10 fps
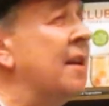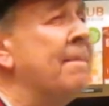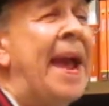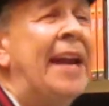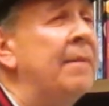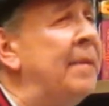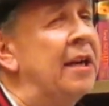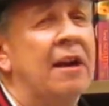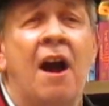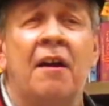the man in me
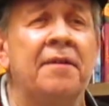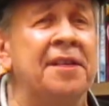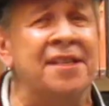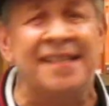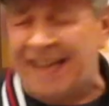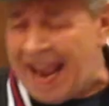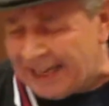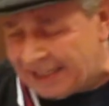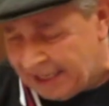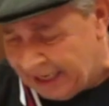to conquer this
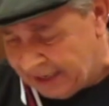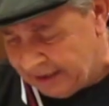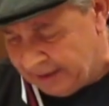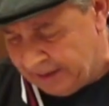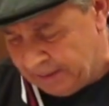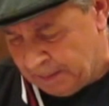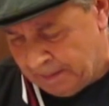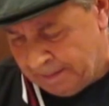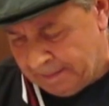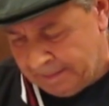insanity.
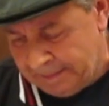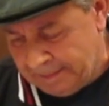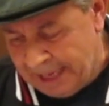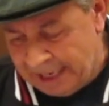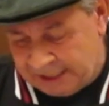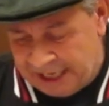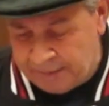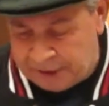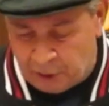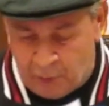It seems the